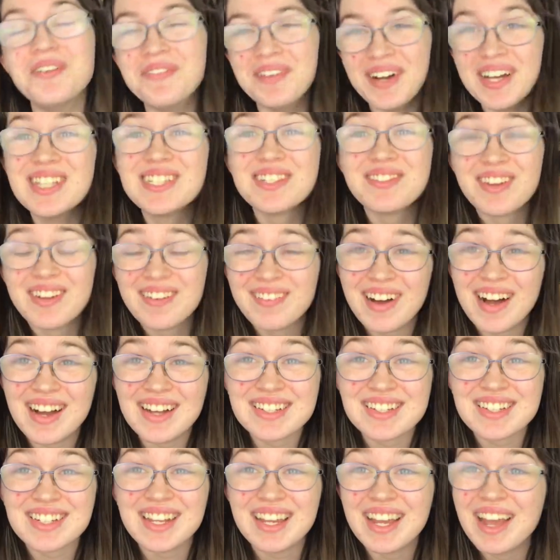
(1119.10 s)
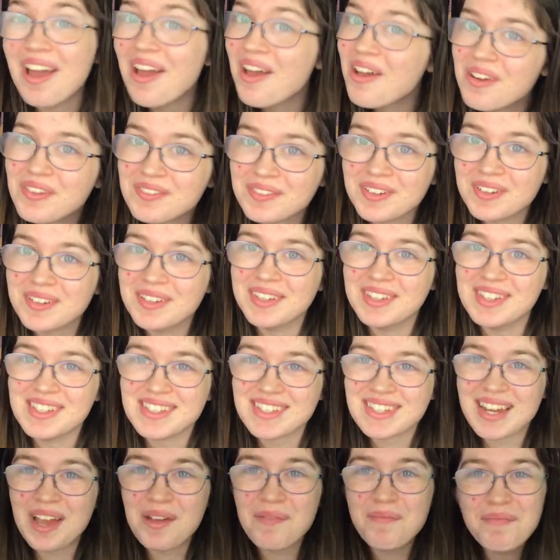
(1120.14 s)
much for watching. For real this
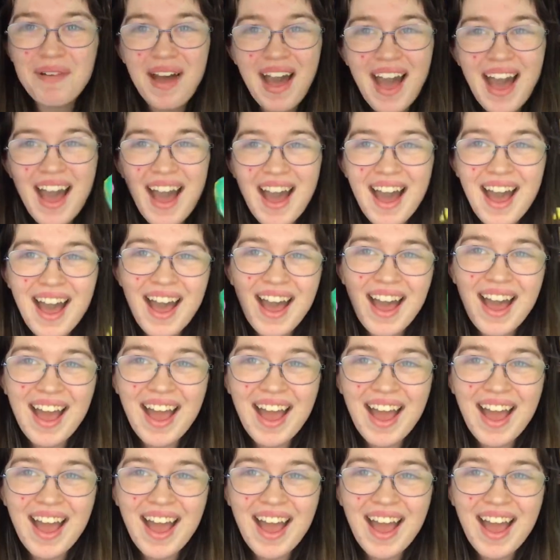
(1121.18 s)
time. Bye!